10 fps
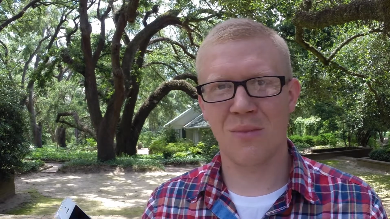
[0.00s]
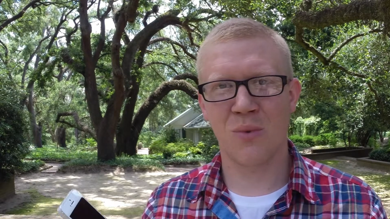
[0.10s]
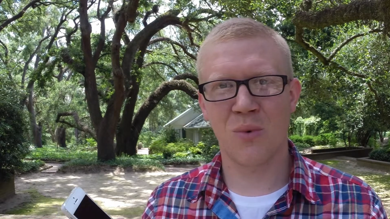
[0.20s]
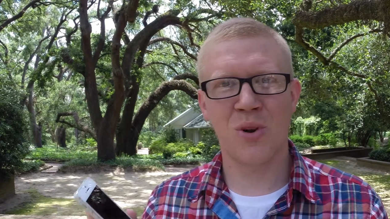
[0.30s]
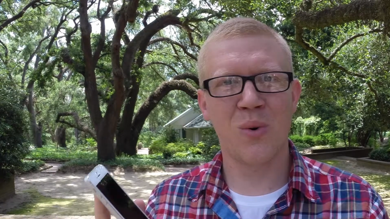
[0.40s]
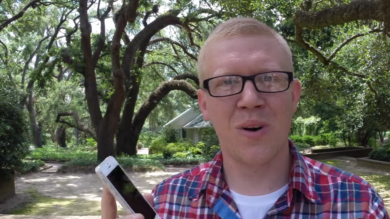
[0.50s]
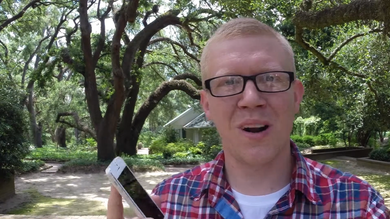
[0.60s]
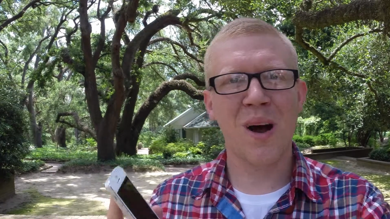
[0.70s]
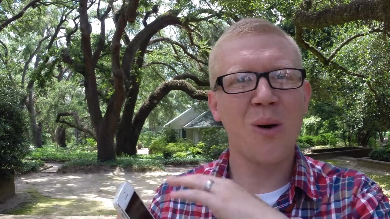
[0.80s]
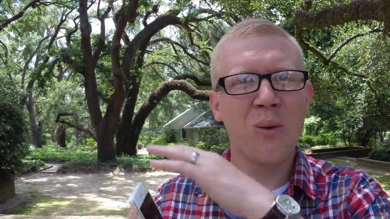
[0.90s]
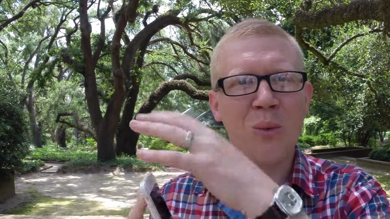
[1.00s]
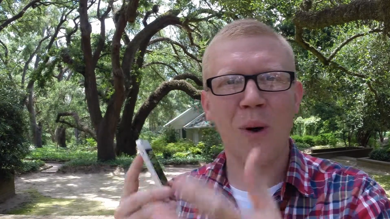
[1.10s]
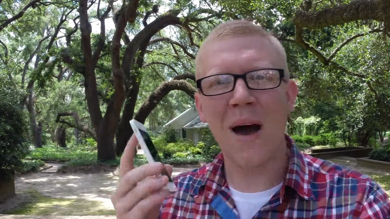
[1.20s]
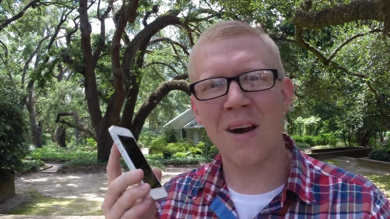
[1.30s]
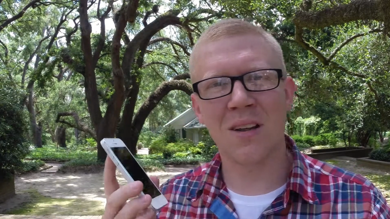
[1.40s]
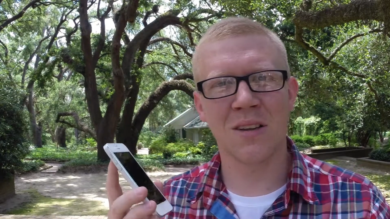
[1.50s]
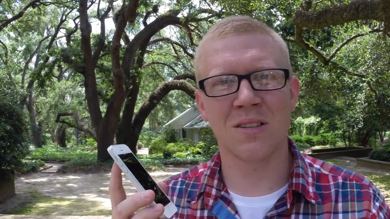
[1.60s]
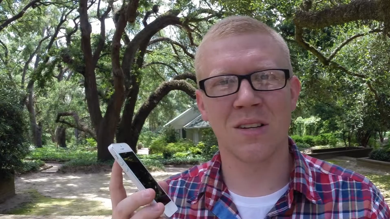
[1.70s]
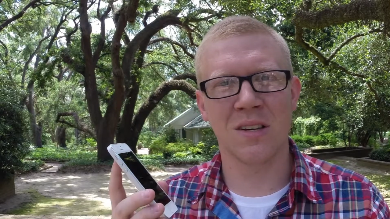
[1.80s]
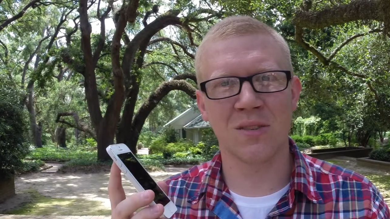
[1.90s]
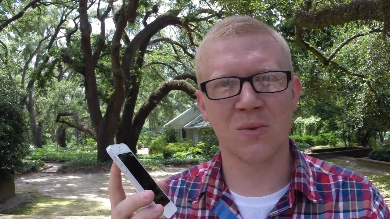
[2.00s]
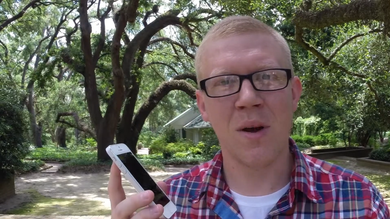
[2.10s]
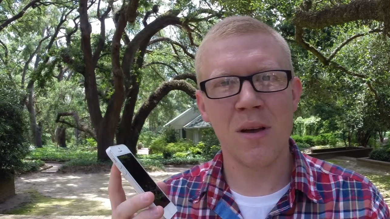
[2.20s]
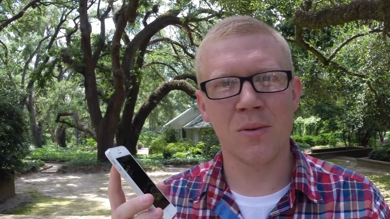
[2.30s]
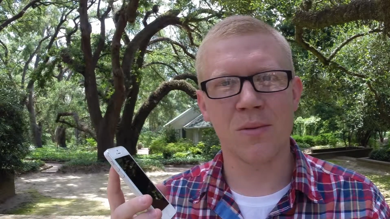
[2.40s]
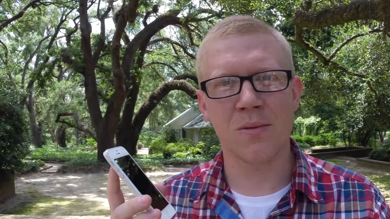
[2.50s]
we're doing it all wirelessly as well.